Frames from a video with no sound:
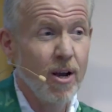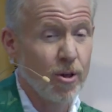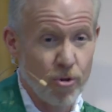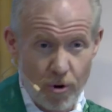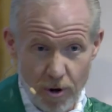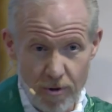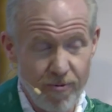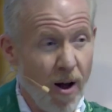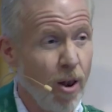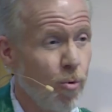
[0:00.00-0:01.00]
a circle of
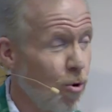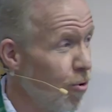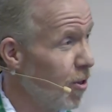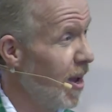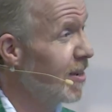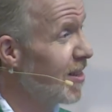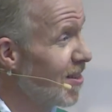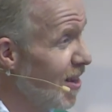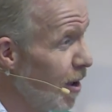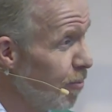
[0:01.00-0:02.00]
followers and
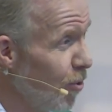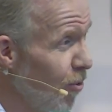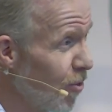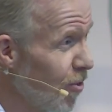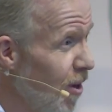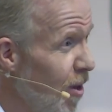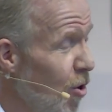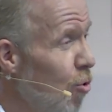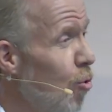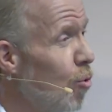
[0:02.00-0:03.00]
disciples
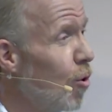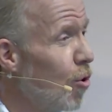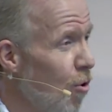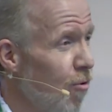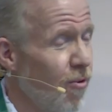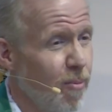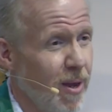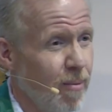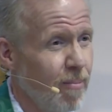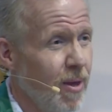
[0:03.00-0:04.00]
who learned from
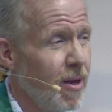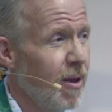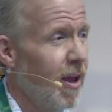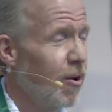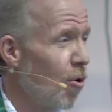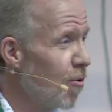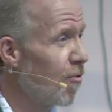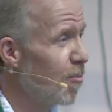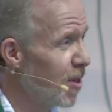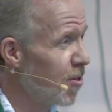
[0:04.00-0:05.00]
him and learned
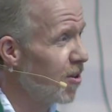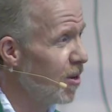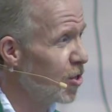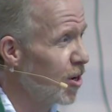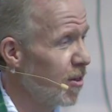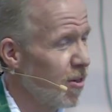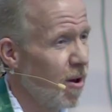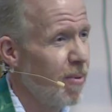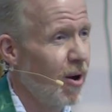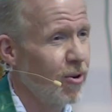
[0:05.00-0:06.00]
from his teachings
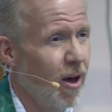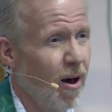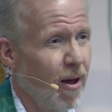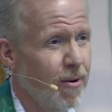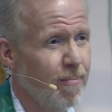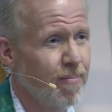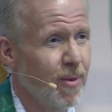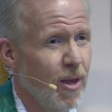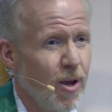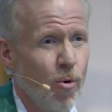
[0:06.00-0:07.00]
about God.
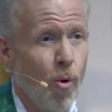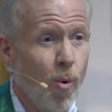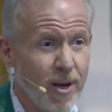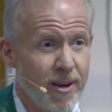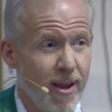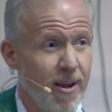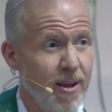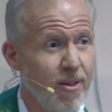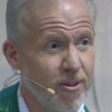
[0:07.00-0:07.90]
Well, one day he's